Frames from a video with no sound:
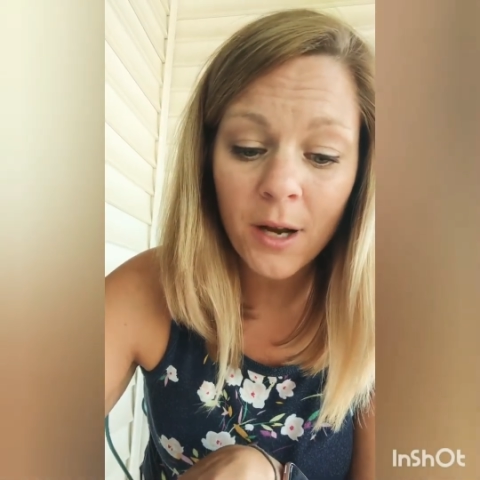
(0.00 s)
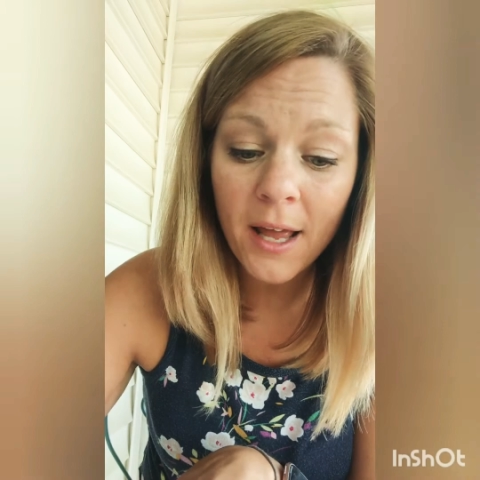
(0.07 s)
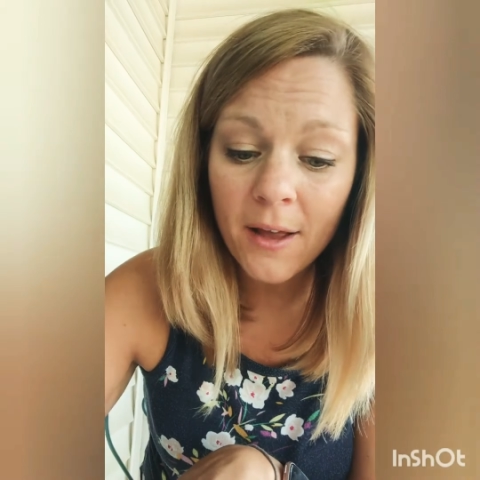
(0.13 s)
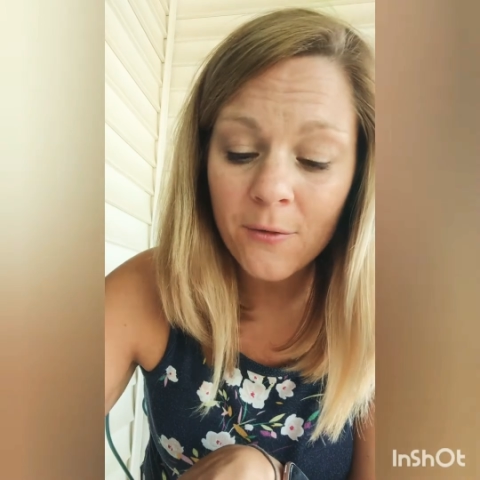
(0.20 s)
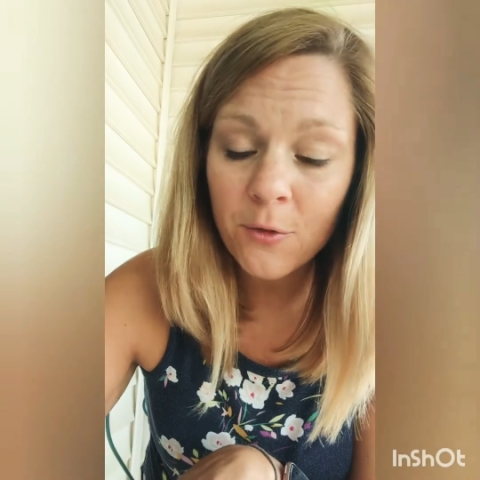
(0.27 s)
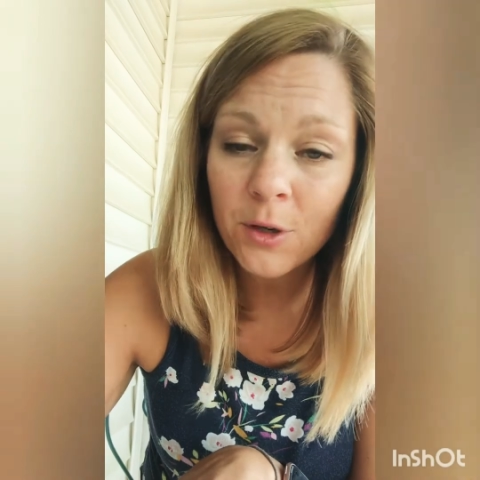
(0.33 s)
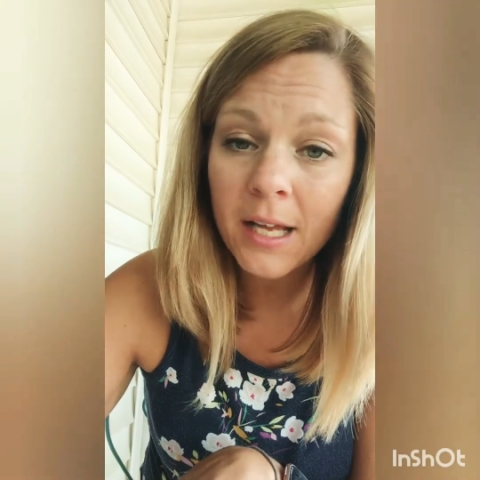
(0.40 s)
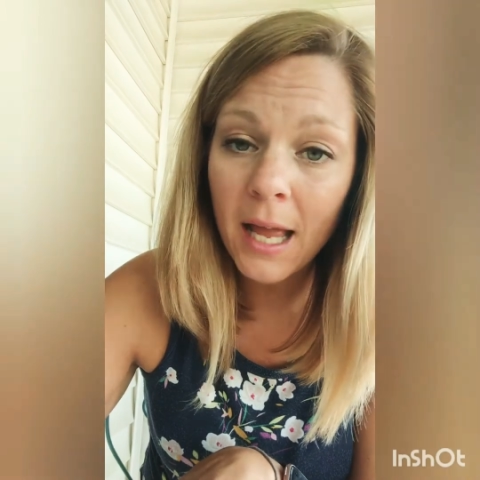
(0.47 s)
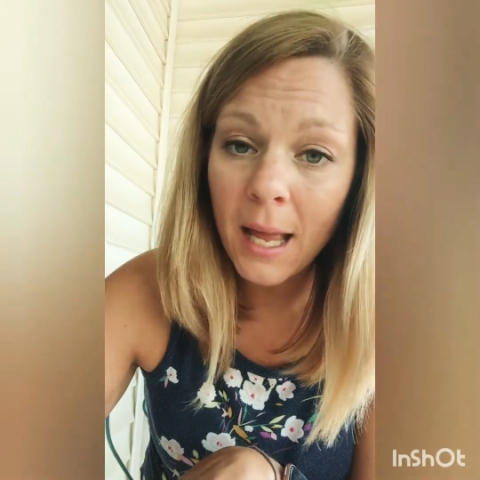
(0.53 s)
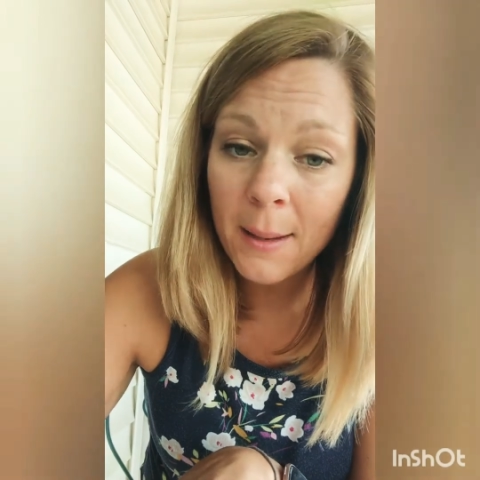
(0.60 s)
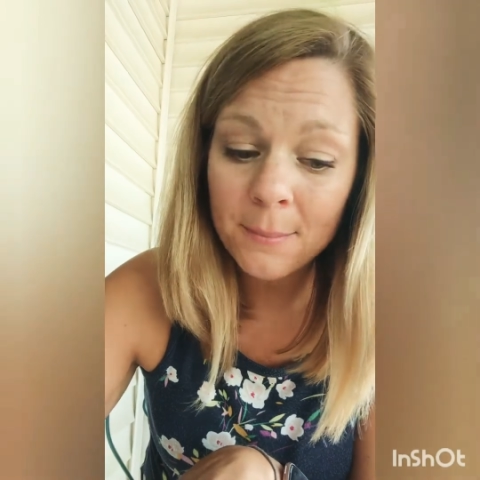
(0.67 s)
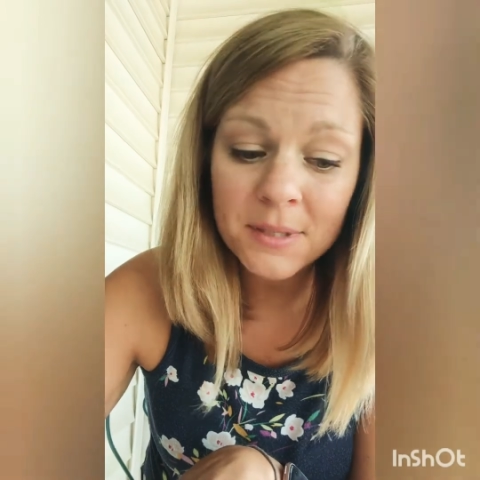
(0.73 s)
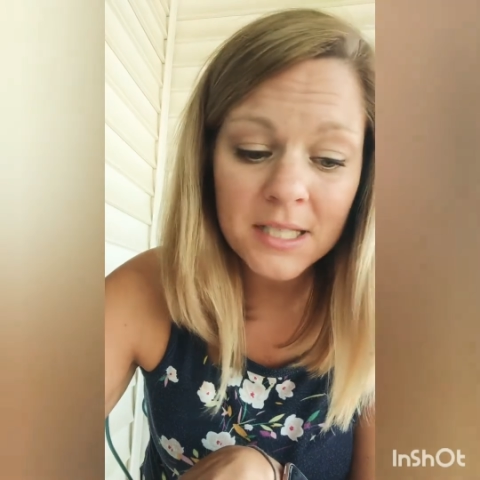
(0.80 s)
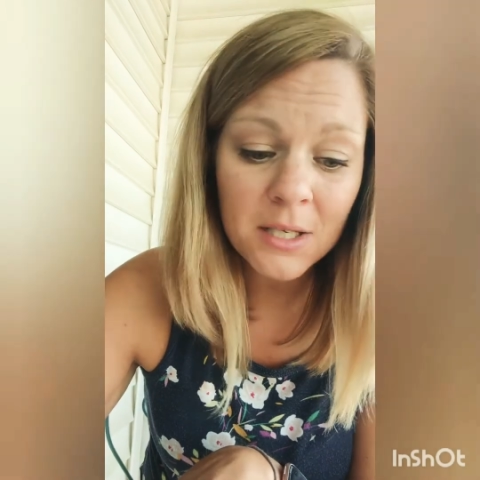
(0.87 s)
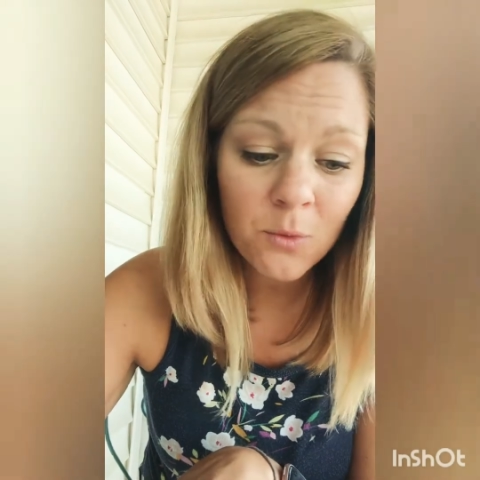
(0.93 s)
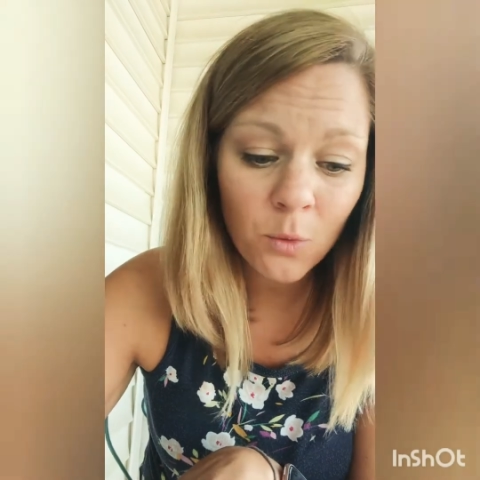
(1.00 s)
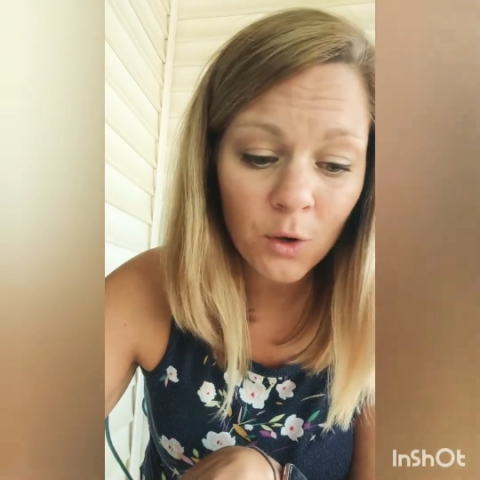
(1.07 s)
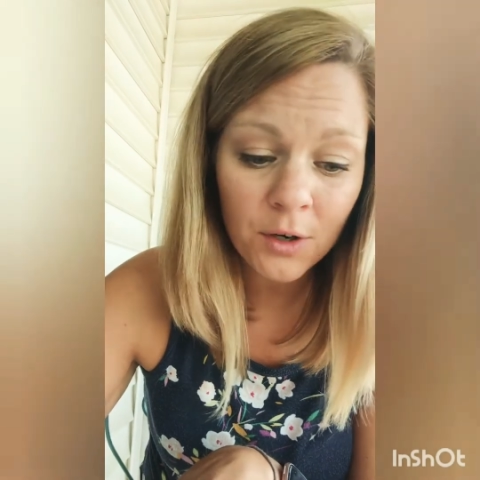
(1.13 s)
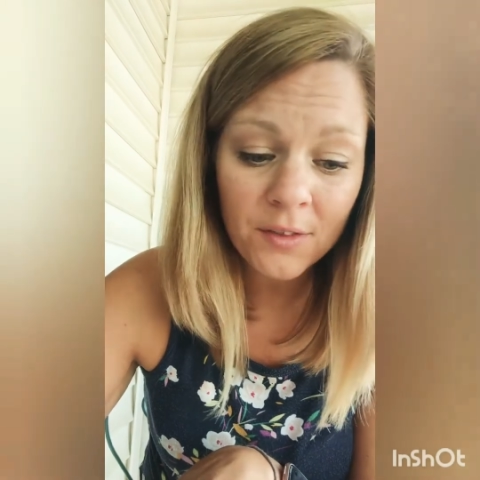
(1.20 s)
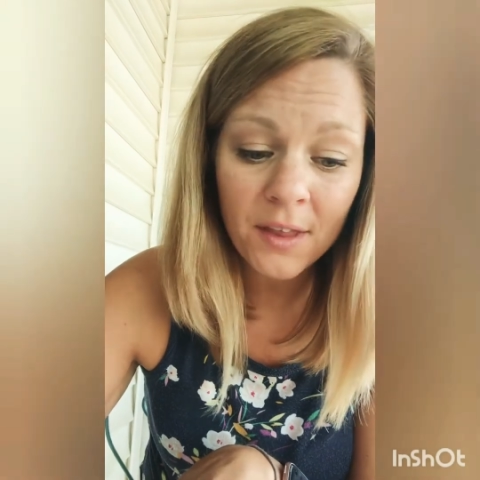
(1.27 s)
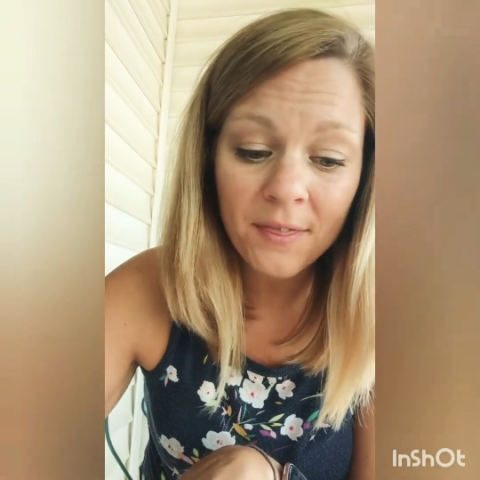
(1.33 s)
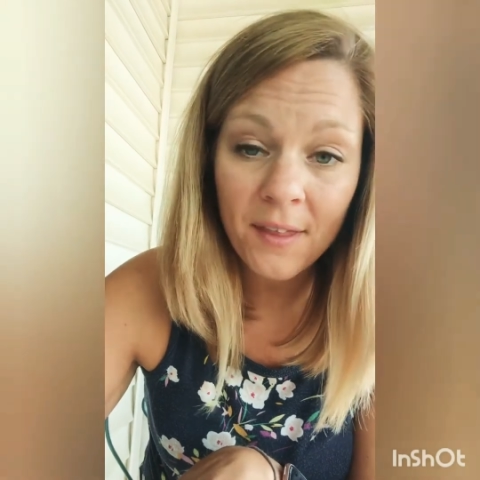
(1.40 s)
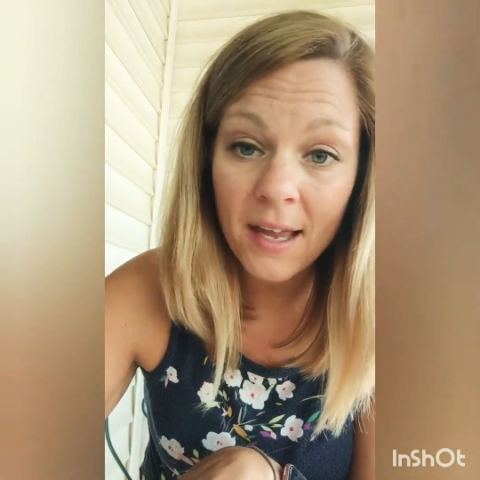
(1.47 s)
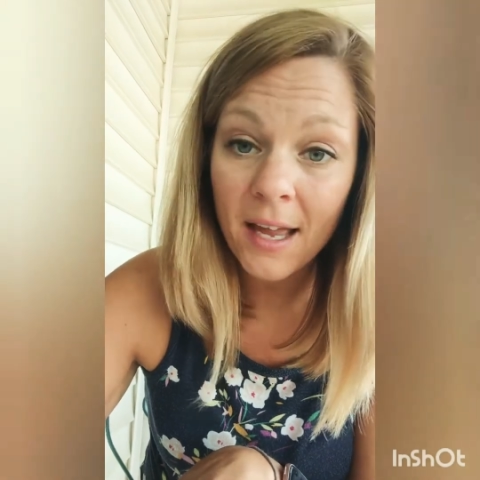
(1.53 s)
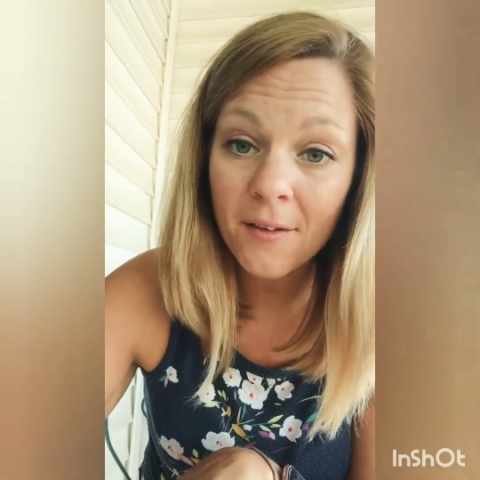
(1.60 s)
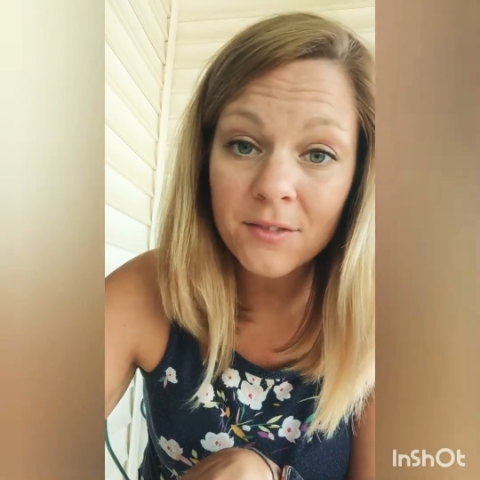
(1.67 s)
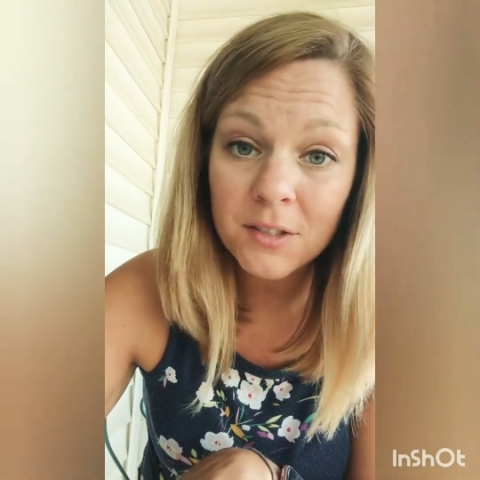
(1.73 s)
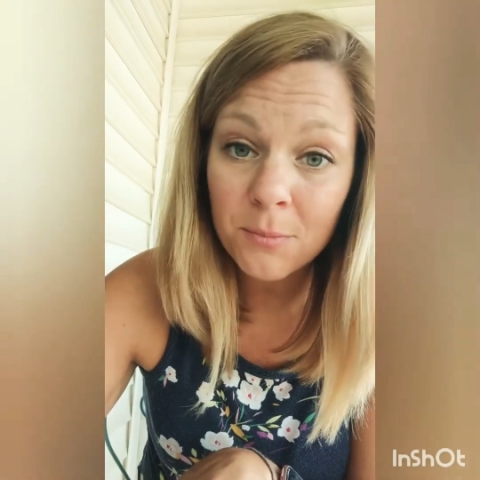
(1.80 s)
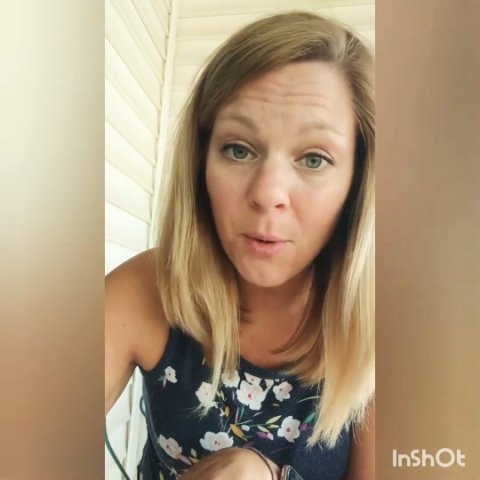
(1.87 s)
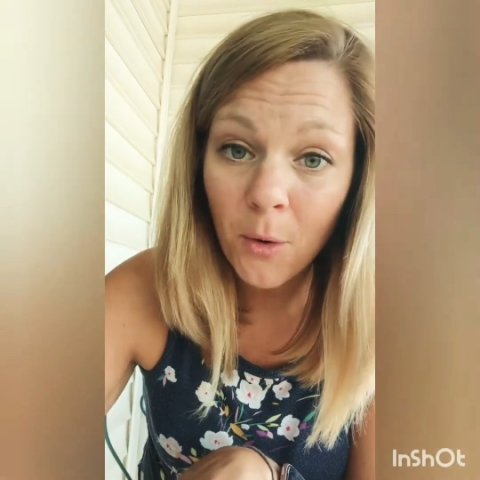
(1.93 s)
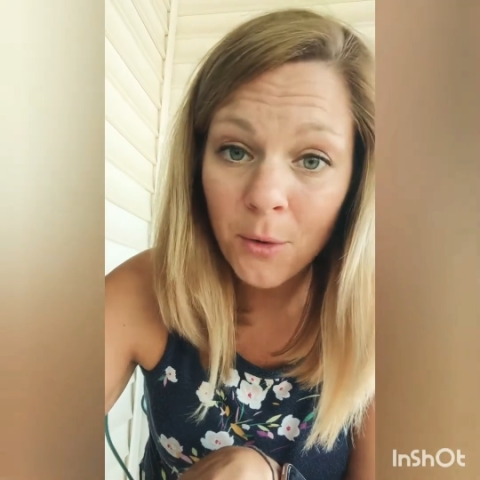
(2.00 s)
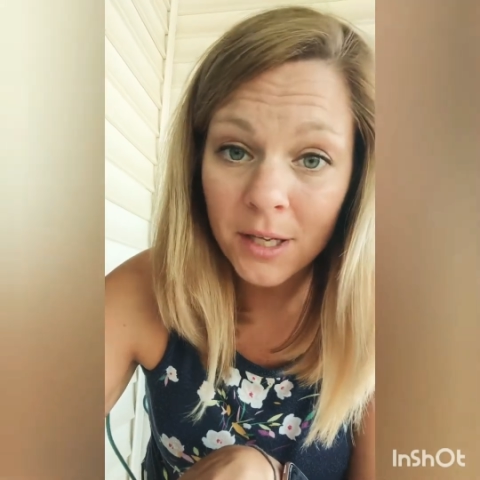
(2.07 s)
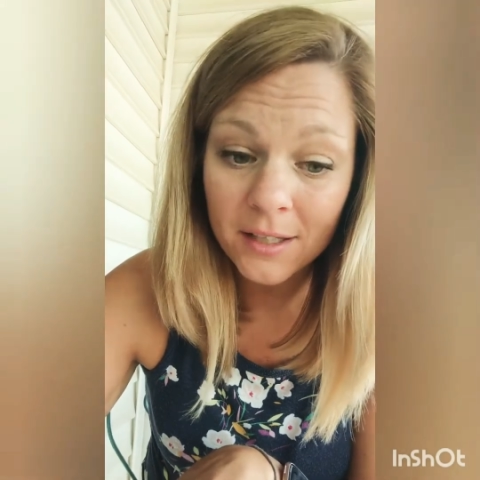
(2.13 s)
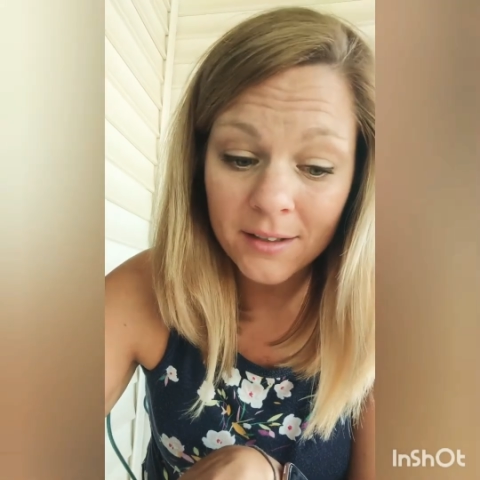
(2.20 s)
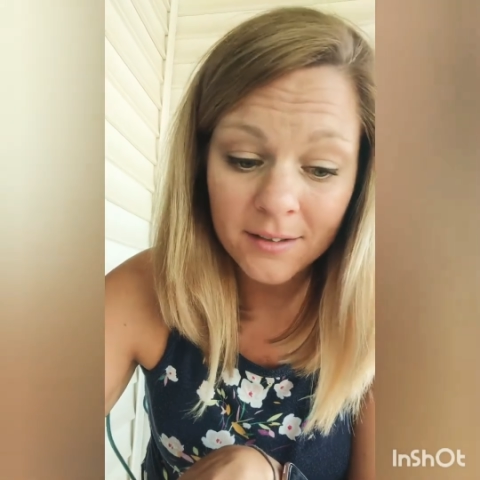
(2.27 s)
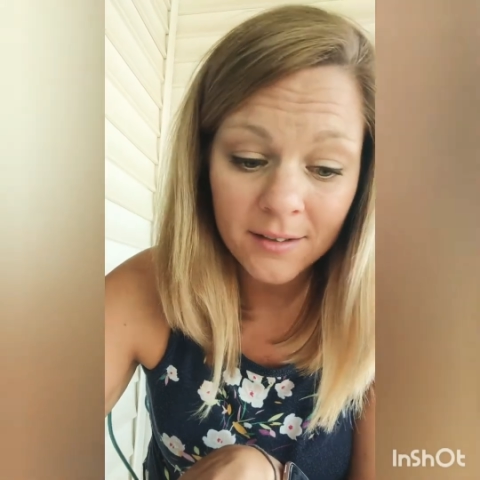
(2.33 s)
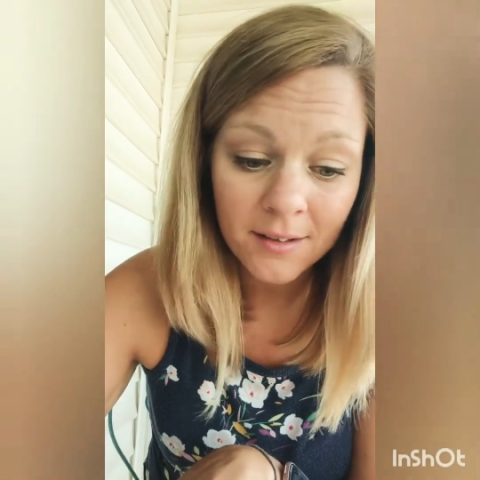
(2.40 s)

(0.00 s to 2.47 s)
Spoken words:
every empty word that they have spoken.